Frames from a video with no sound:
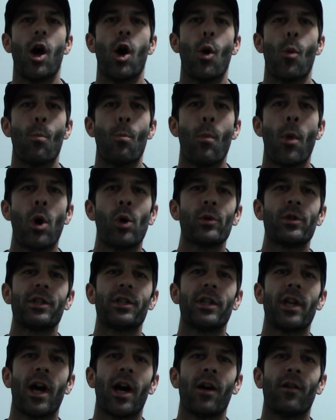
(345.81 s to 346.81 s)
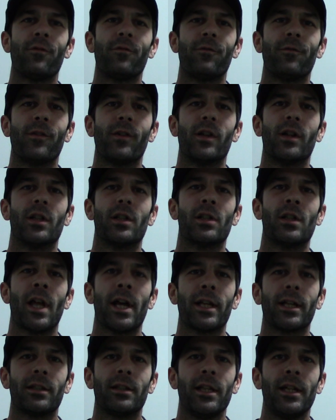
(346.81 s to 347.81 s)
Most stuff,
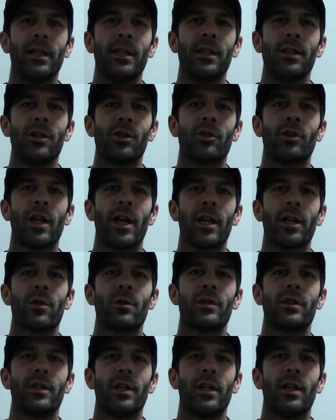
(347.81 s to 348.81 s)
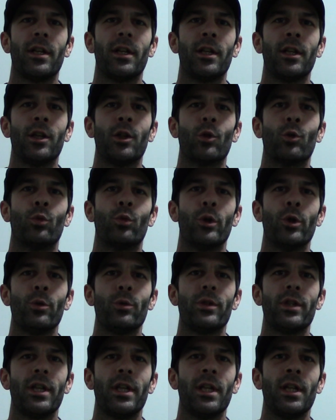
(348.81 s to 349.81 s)
like cleaning your Lego City,
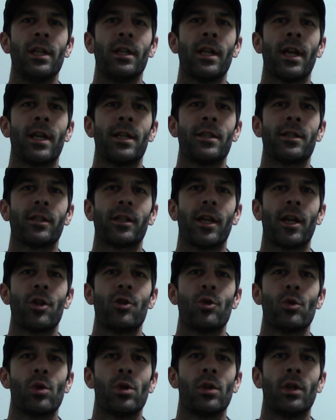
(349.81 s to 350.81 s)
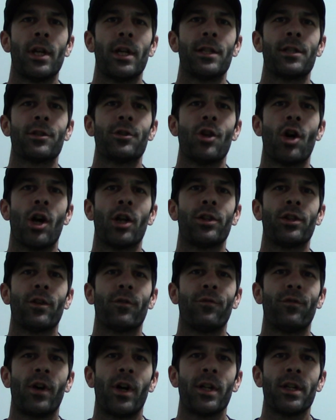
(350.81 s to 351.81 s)
routine and schedule. It's not the
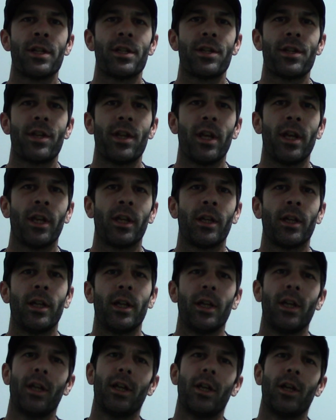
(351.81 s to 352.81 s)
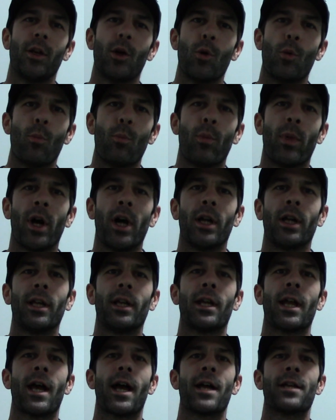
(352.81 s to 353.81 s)
funnest thing, but
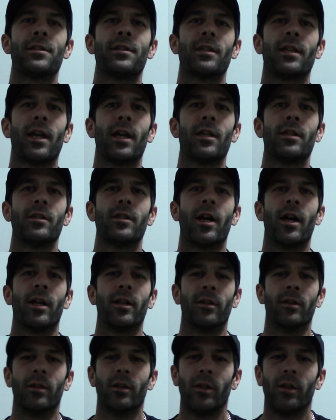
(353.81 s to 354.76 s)
it has to get done.